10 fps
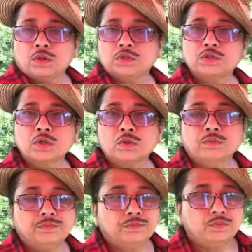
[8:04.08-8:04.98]
So
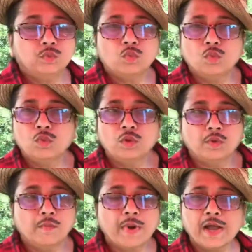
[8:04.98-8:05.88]

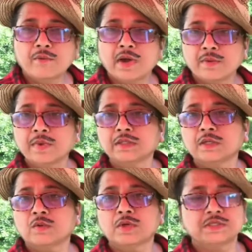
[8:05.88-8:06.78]
my
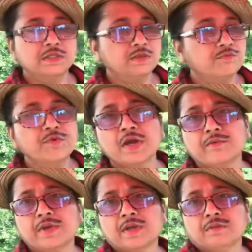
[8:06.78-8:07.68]
grandmother was a
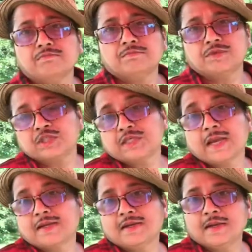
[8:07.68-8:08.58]
very
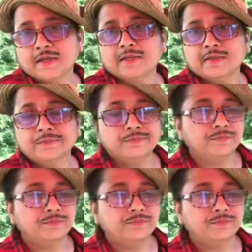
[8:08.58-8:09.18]
stately lady.